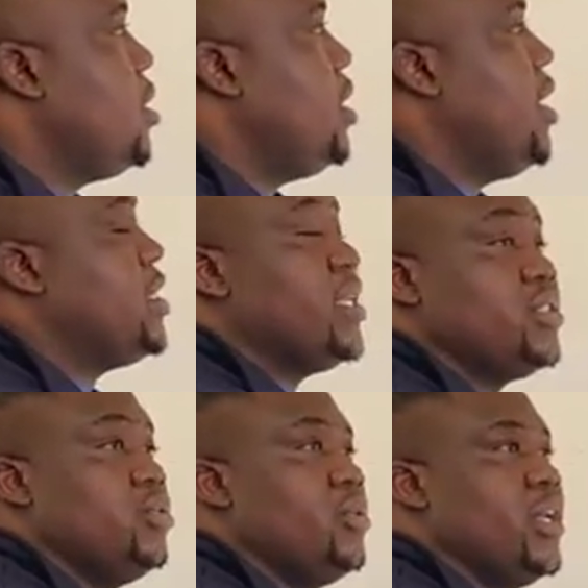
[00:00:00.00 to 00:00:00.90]
let
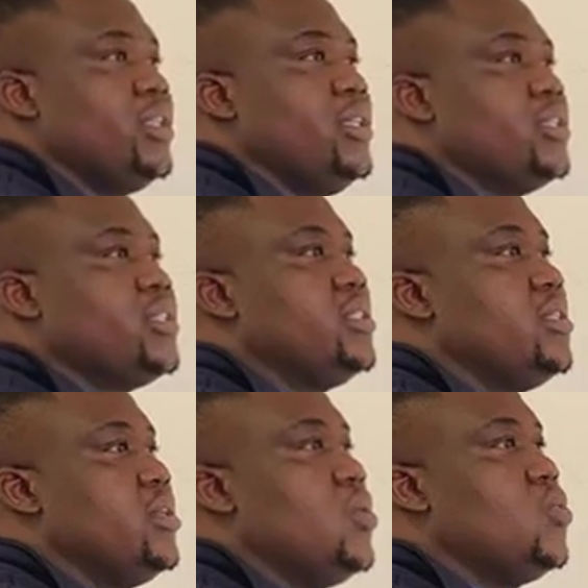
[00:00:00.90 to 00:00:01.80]
us look at this.
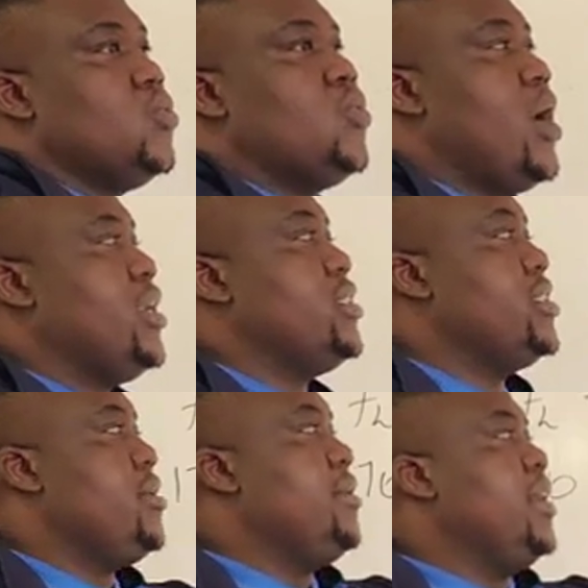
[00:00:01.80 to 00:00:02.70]

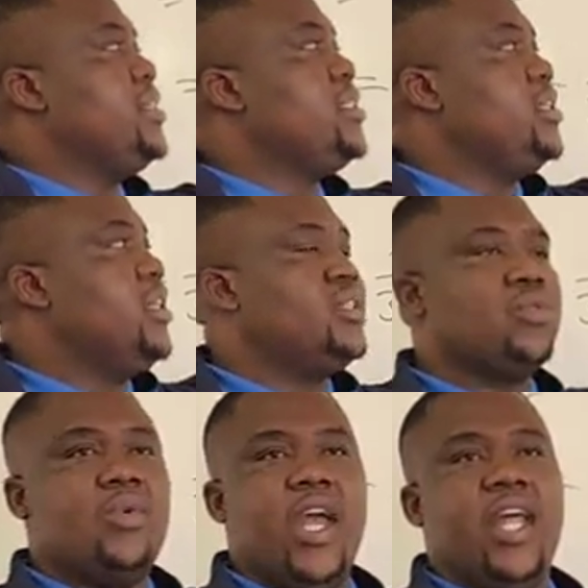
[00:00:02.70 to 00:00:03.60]
170,
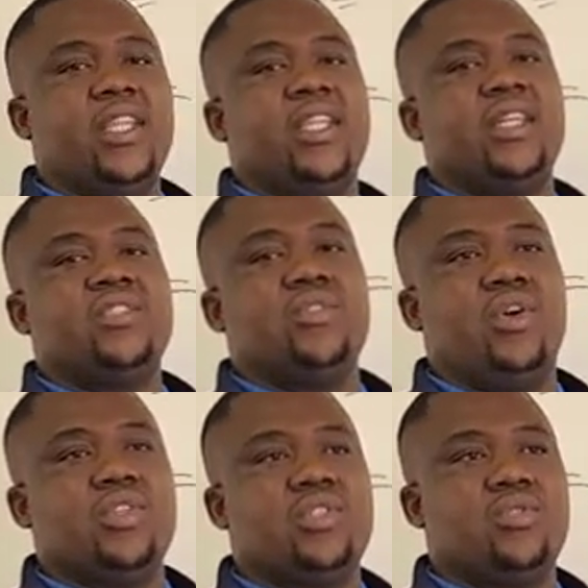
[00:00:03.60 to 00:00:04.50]
it's when the
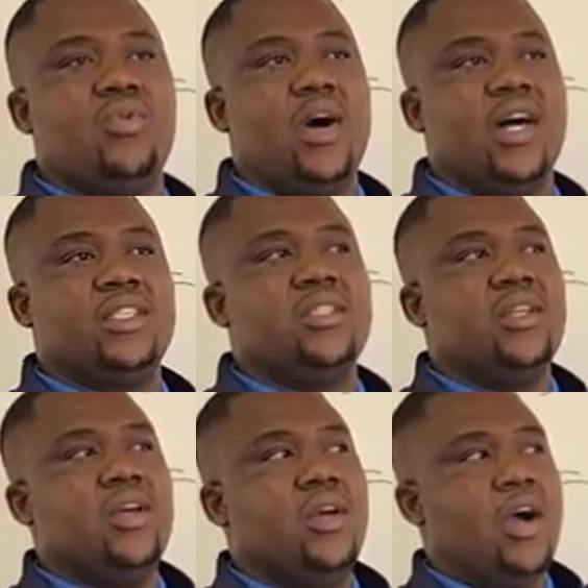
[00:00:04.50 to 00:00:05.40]
source was
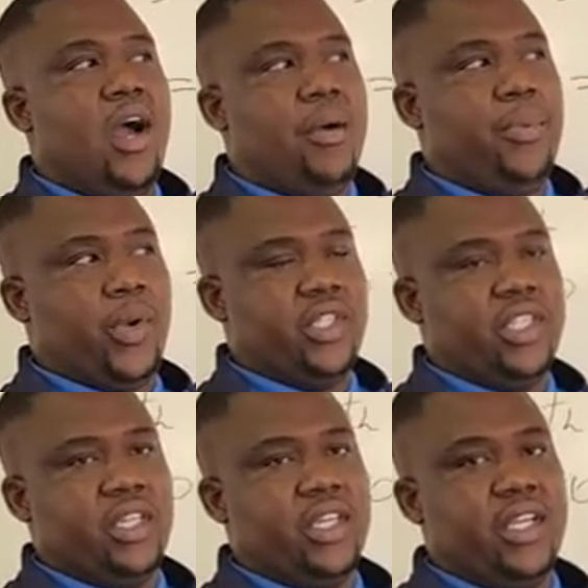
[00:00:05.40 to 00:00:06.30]

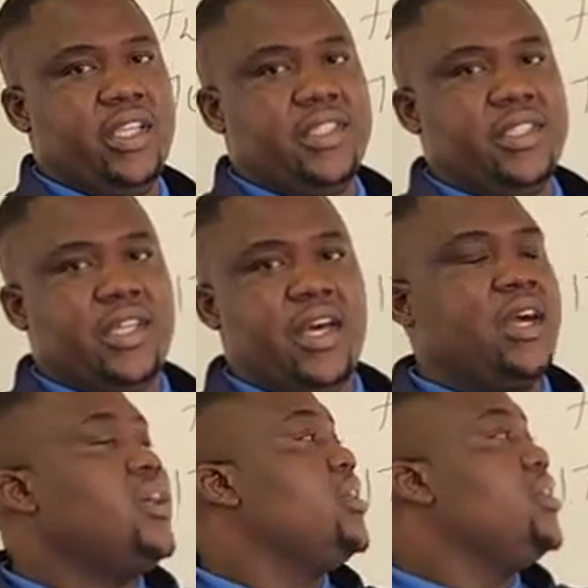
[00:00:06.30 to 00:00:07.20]
approaching the
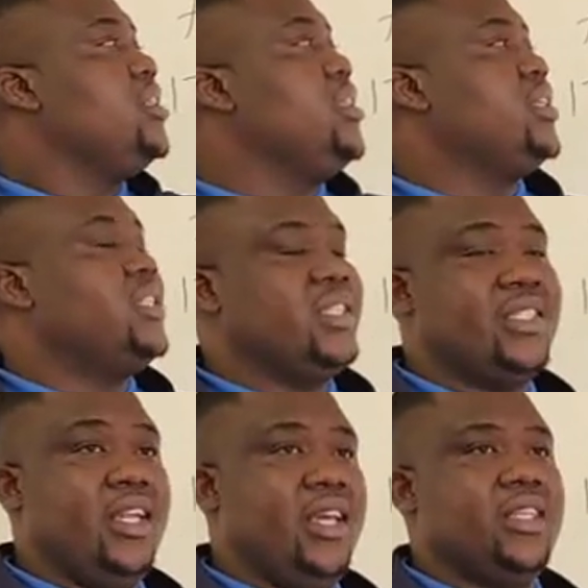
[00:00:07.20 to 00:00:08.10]
listener. This
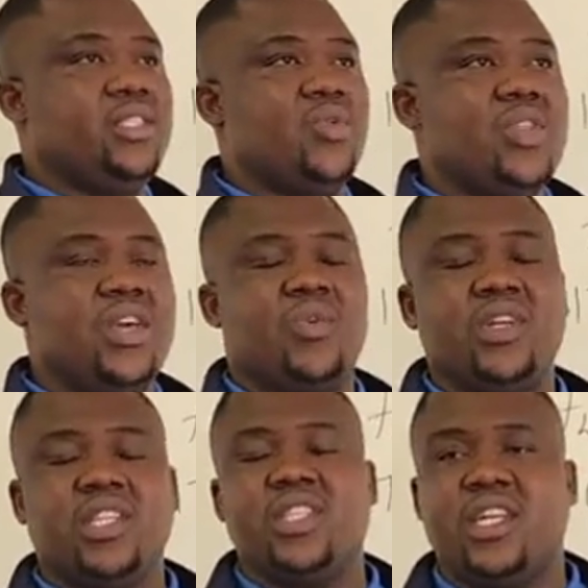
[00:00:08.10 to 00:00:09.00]
is linked with the
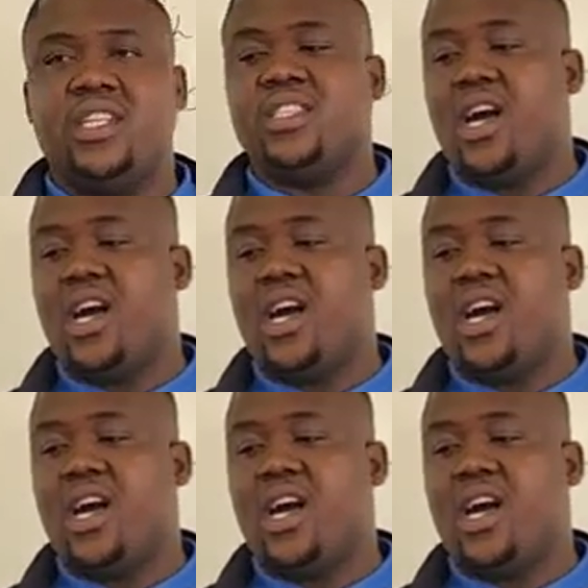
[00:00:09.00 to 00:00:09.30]
question that is